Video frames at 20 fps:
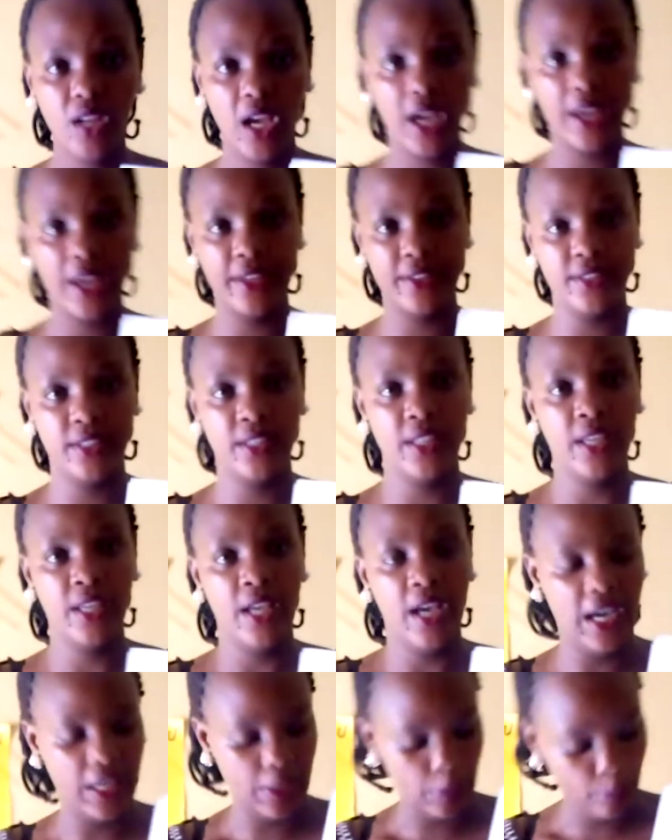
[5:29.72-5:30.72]
And in
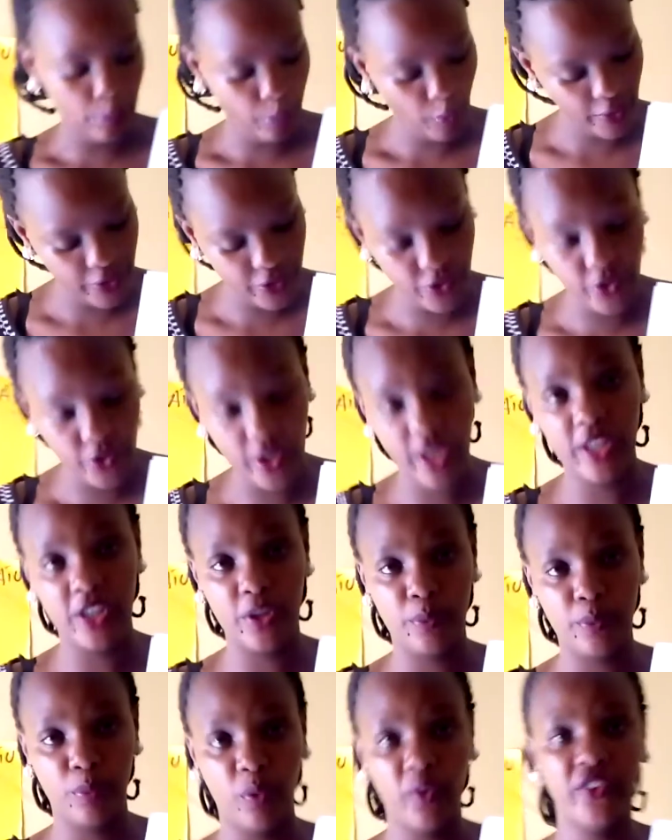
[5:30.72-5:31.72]

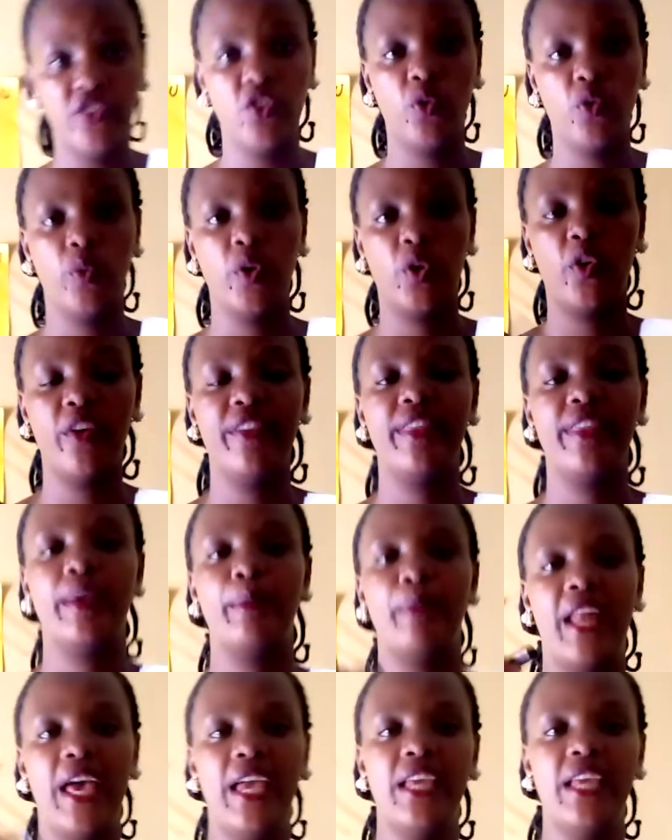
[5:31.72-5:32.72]
poetry we call them
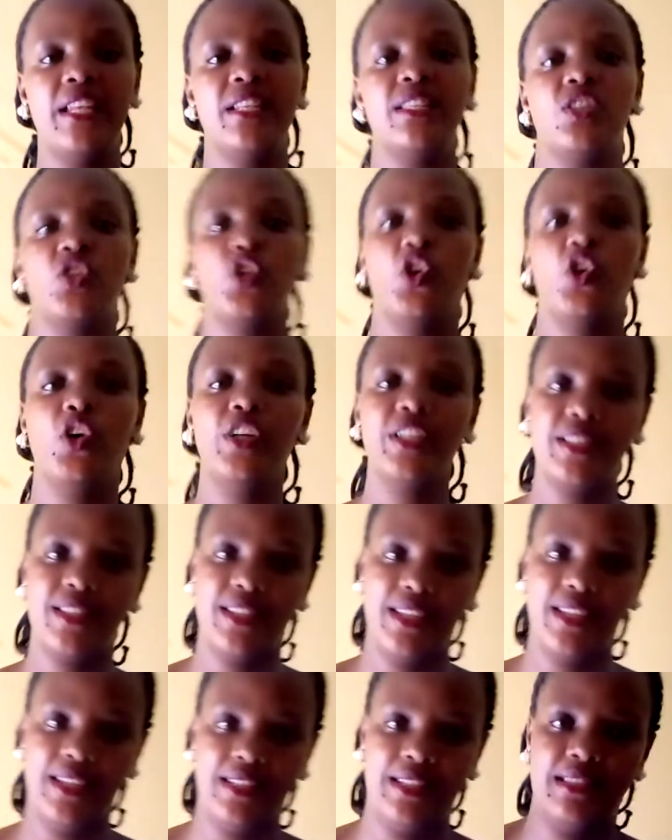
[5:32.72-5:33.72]
lines, not
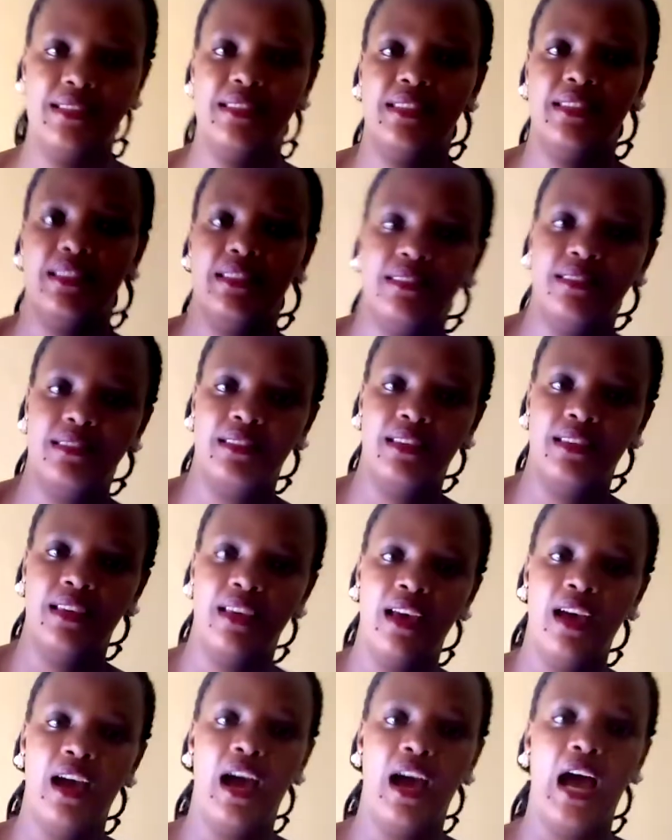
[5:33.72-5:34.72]
sentences.
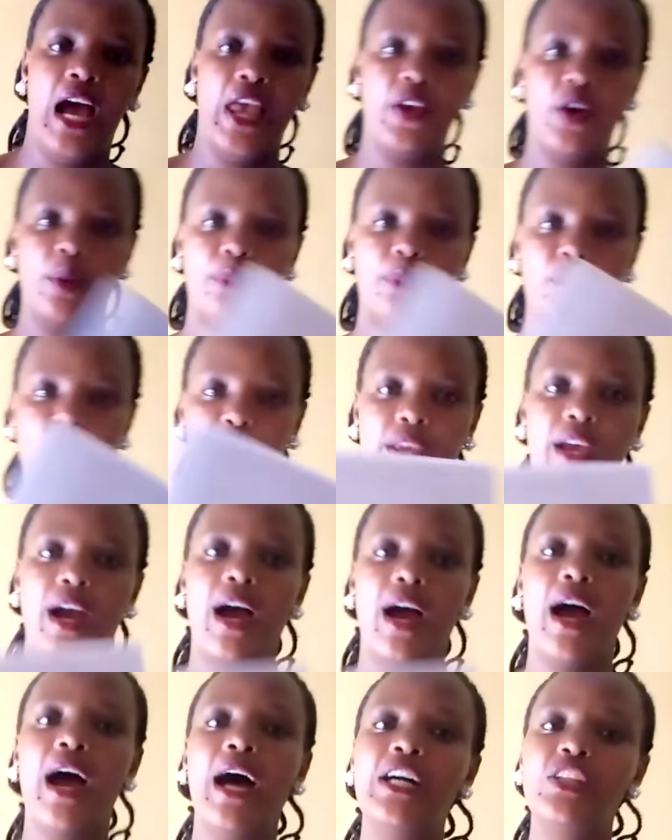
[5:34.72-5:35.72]
I hope we
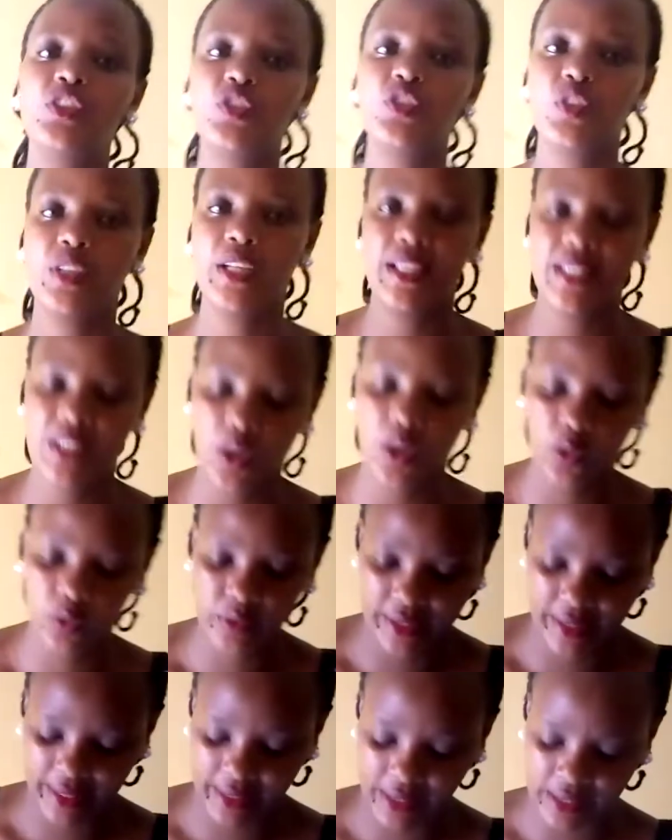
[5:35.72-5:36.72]
are together
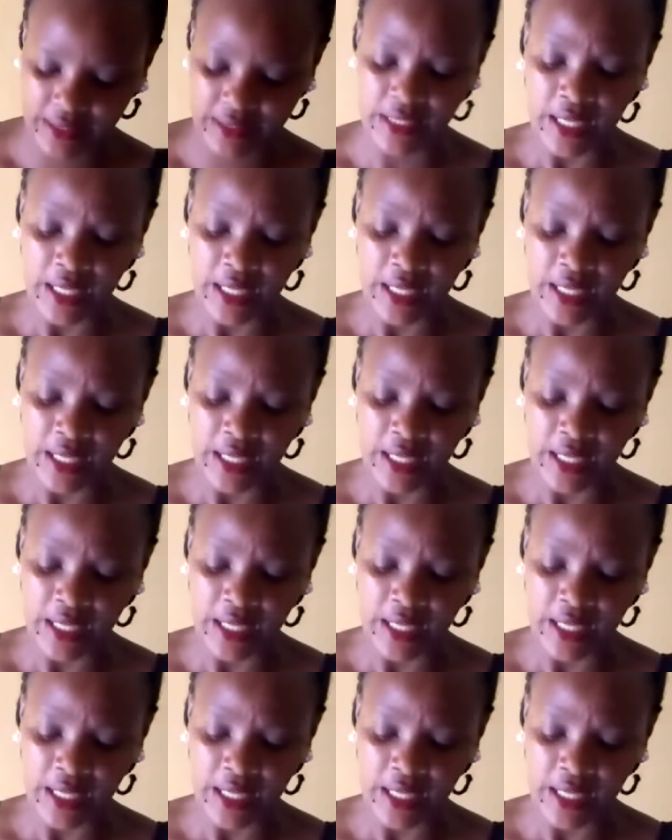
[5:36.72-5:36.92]
on that.